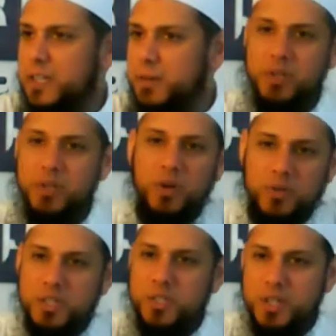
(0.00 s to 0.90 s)
but
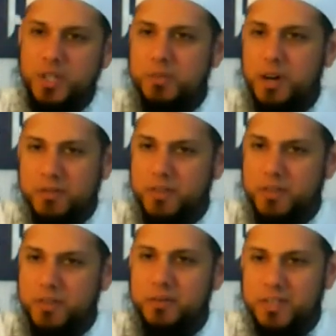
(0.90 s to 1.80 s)
goes and jumps off of
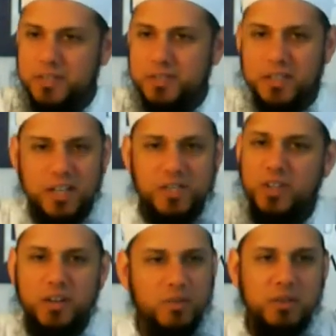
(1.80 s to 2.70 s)
it anyway.
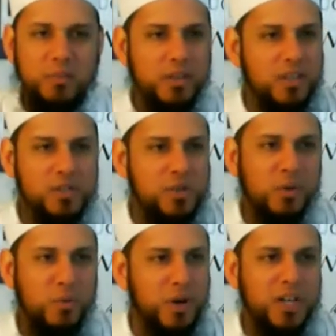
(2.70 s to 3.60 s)
He's not going to be
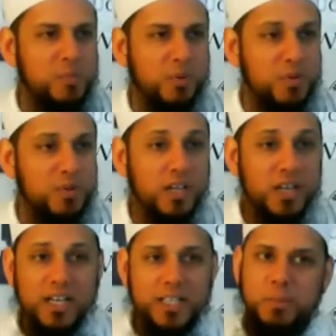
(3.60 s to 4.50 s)
considered a wise person
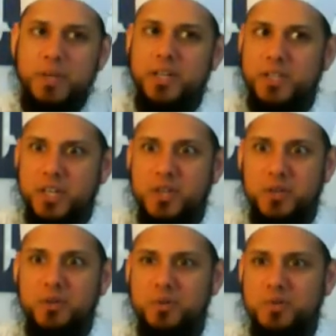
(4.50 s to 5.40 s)
just because he
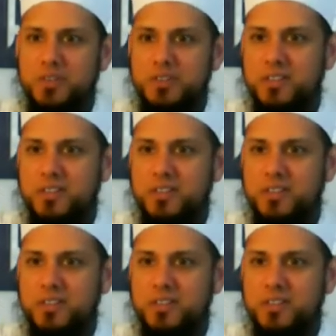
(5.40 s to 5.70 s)
knew.